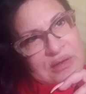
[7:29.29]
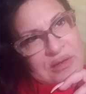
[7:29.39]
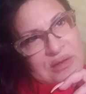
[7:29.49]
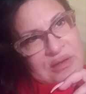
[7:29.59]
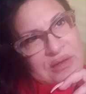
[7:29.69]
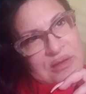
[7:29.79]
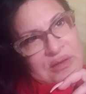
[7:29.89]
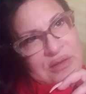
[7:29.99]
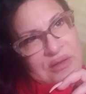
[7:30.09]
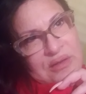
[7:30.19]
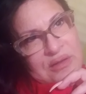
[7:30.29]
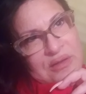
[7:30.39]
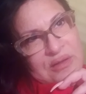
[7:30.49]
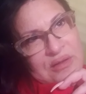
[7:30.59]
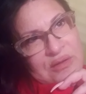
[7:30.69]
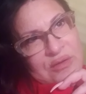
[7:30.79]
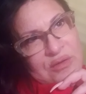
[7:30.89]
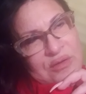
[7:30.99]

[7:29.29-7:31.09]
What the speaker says: [no speech]